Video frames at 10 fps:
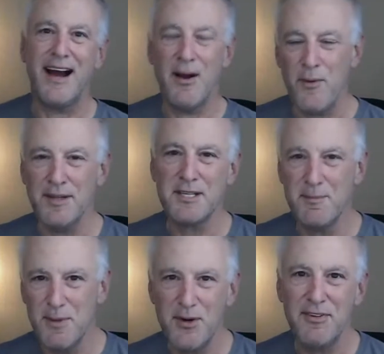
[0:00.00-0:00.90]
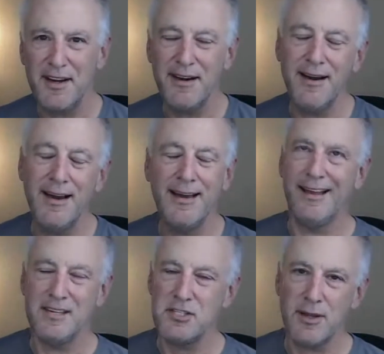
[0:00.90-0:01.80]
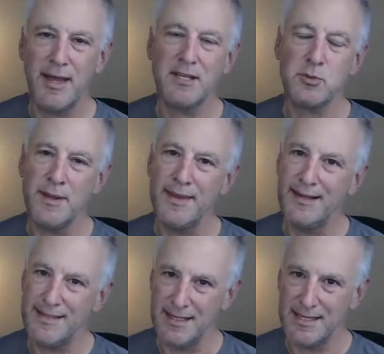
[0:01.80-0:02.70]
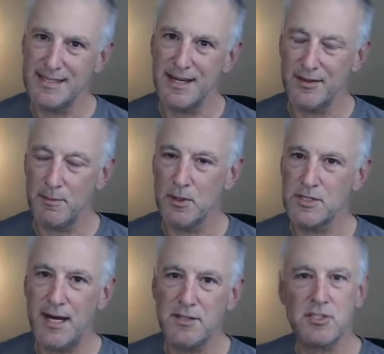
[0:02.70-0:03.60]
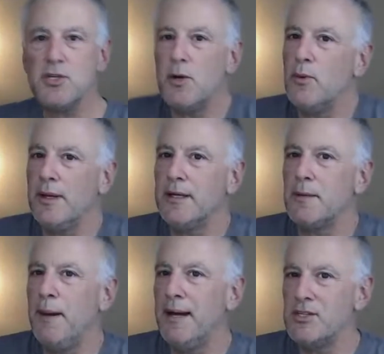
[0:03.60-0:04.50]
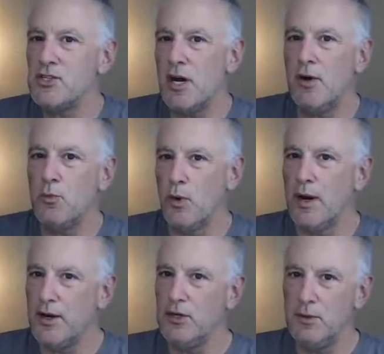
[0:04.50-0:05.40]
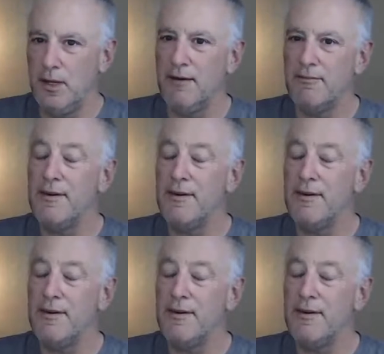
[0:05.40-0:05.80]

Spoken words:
I want to move here. So that's when they tend to sell the most houses. So it really depends on where you live.